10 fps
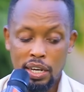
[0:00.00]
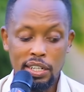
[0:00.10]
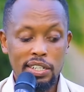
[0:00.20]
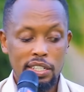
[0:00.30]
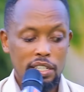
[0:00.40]

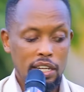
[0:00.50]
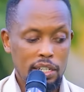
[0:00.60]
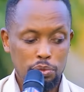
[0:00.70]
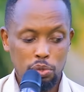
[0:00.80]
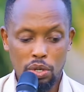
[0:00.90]
na DJ
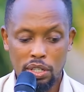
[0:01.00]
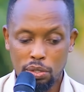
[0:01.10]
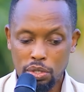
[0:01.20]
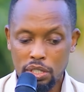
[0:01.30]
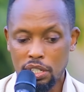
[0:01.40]
Adams Rwanda
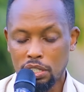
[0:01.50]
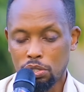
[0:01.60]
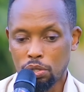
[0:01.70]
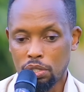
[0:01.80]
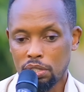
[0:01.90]
kuri
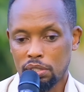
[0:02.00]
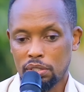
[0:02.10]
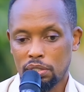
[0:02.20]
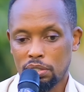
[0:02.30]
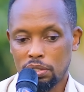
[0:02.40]
TikTok
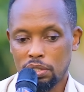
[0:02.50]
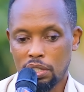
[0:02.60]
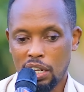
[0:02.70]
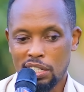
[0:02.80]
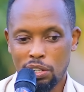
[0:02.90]

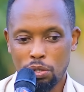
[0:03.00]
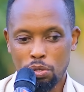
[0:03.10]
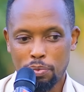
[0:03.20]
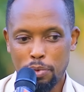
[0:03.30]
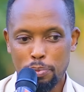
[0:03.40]
Arjya no
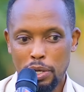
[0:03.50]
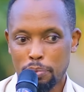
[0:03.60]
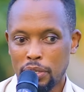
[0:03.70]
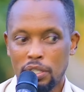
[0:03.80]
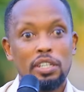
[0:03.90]
kuri
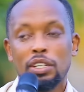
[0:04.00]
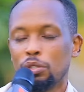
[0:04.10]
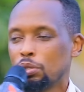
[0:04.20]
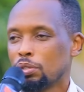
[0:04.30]
mobile money yego